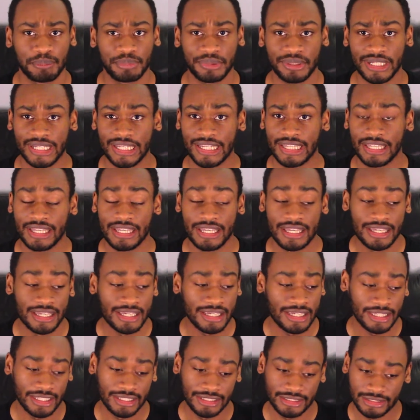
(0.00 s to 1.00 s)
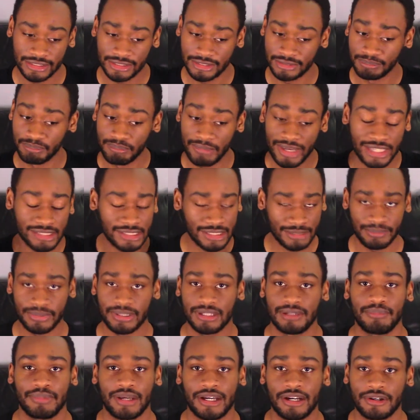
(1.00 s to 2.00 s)
But it's mainly
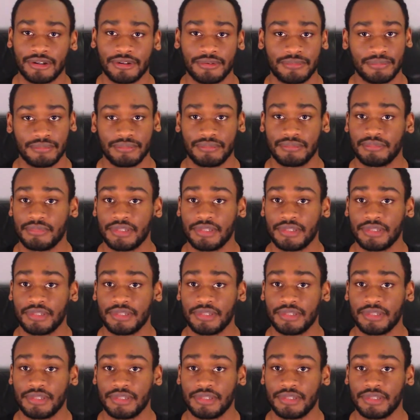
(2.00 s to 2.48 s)
been about,